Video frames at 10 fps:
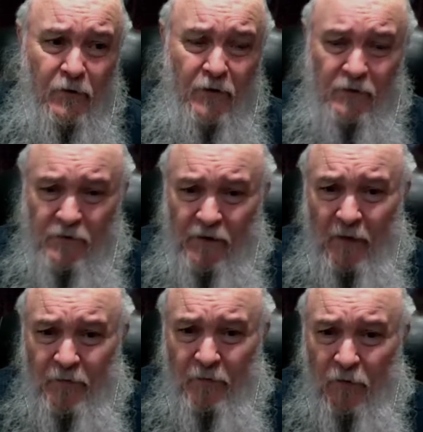can
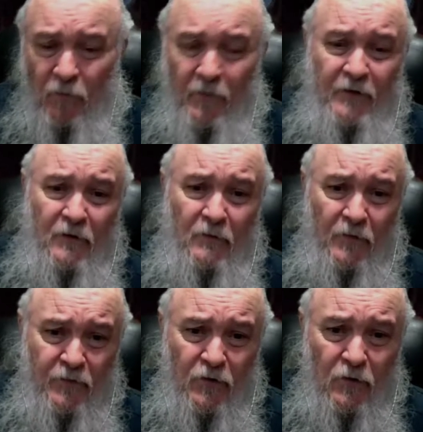stop the momentum
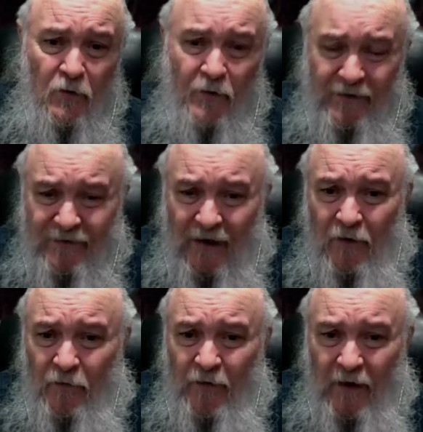of you going
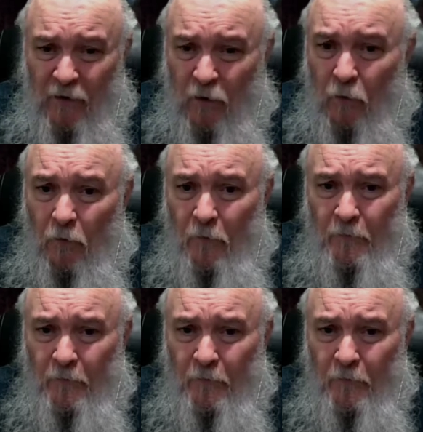down that hole.